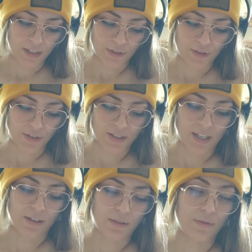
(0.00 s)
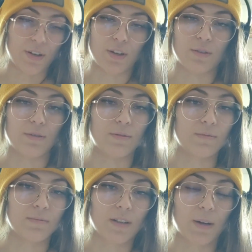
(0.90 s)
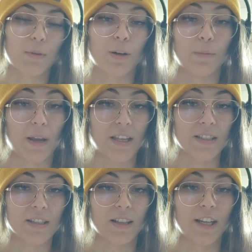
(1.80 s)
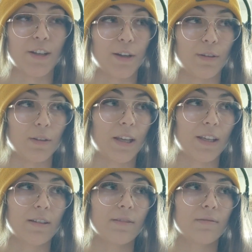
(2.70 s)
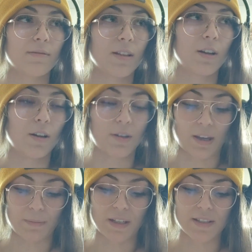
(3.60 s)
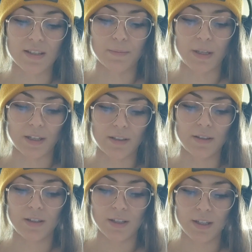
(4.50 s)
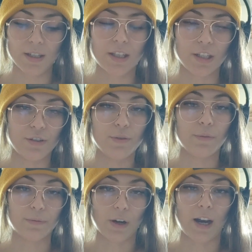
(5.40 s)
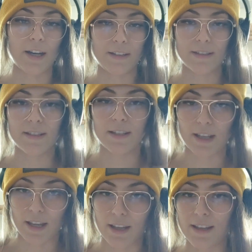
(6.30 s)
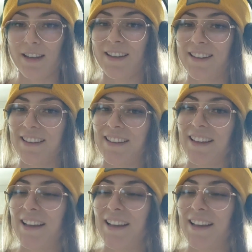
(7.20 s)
It's just I don't know. I want to wait till I know, like, okay, my stomach can do fried today.